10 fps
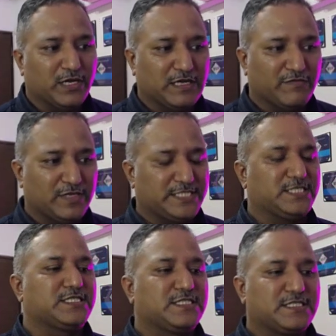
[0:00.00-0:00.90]
We
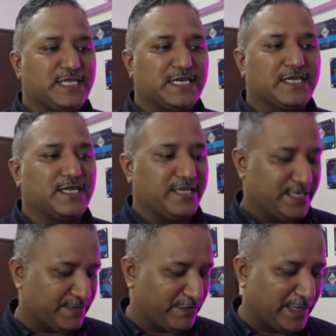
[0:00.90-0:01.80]
just say
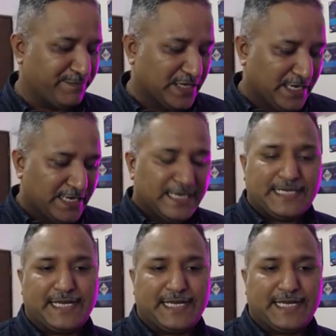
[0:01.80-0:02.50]
declaratively, take